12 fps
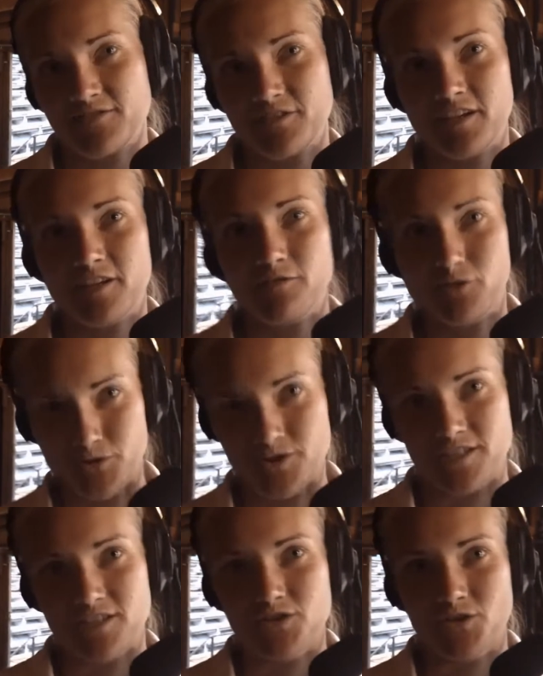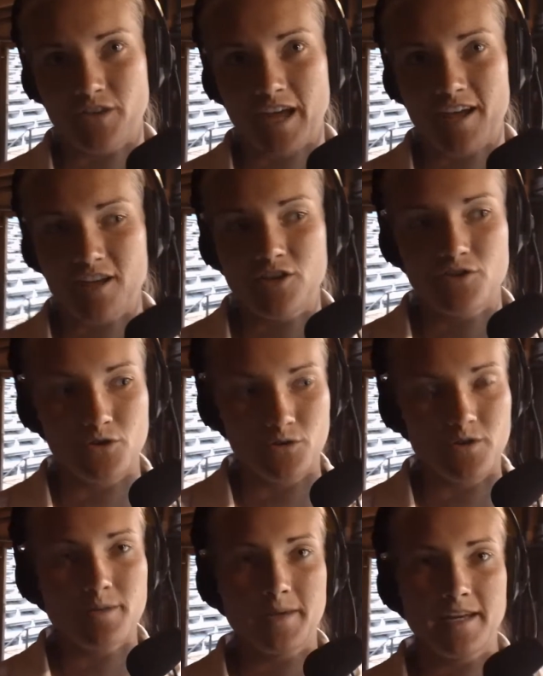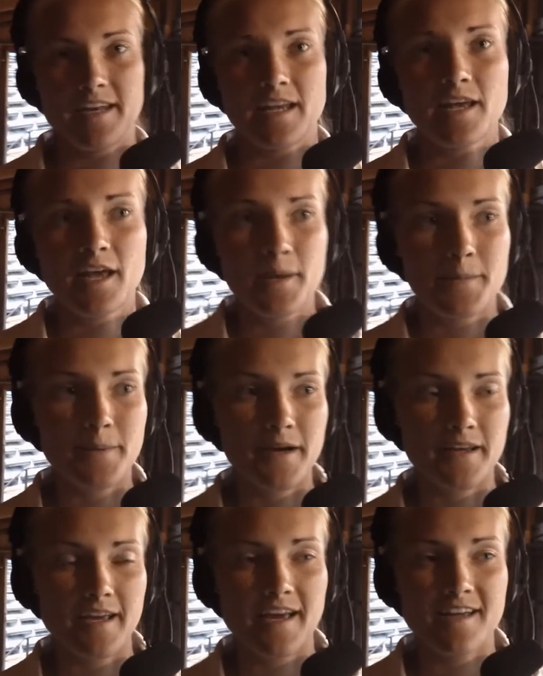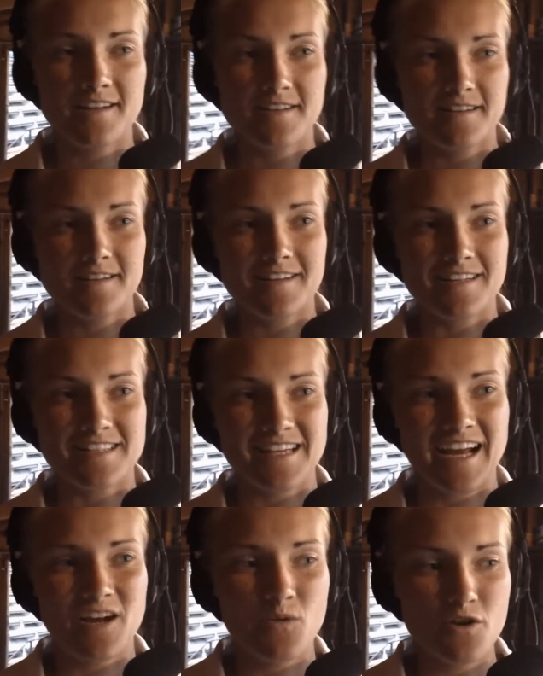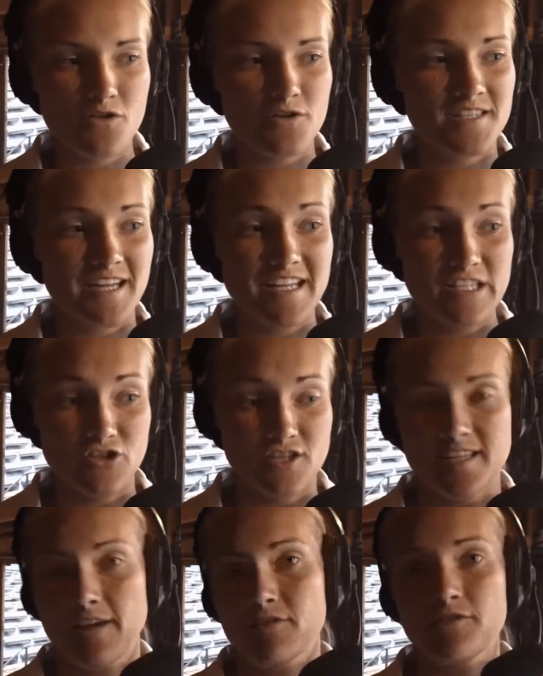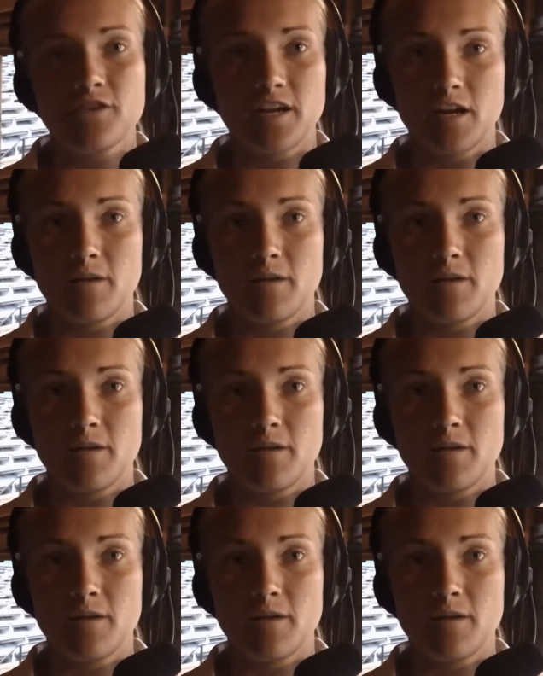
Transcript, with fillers: feeling of losing so that you don't repeat it. But yet, it's kind of one of those nights you just have to forget